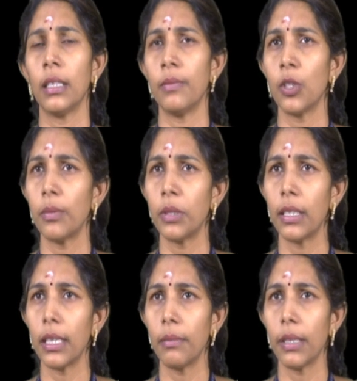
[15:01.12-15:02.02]
The
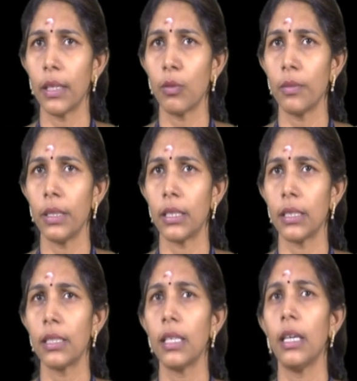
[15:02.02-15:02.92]
absorption type
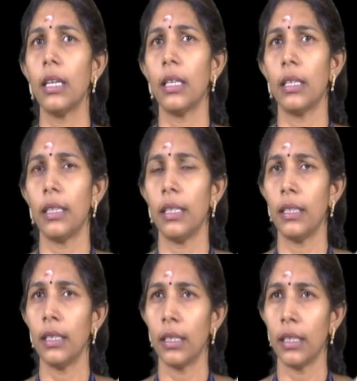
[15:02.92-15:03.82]
dynamometers,
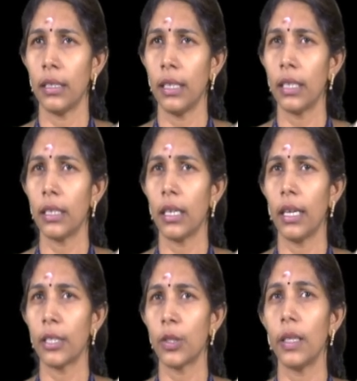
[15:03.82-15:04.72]
they are
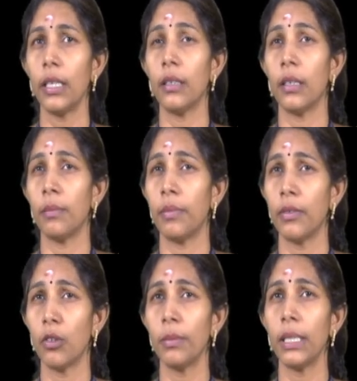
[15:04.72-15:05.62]
actually
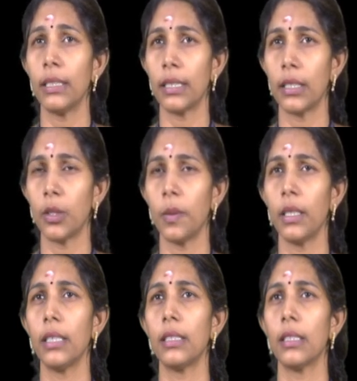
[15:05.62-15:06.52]
performing in such a way
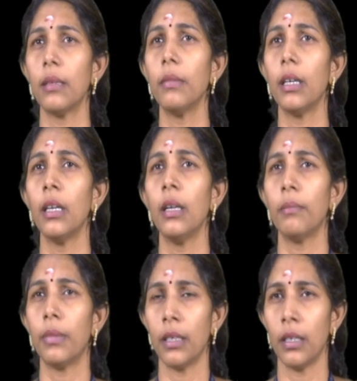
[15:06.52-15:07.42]
that some
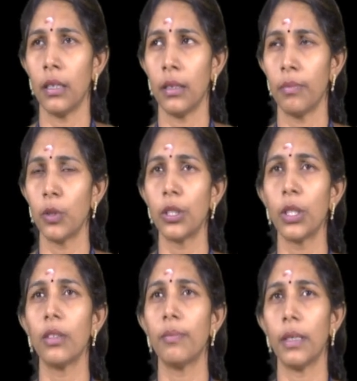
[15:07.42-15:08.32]

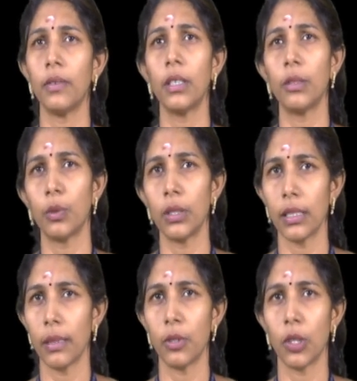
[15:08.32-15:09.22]
portion of power output
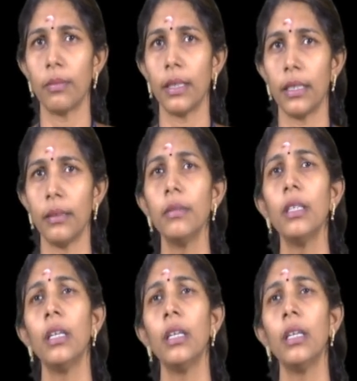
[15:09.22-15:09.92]
is absorbed by them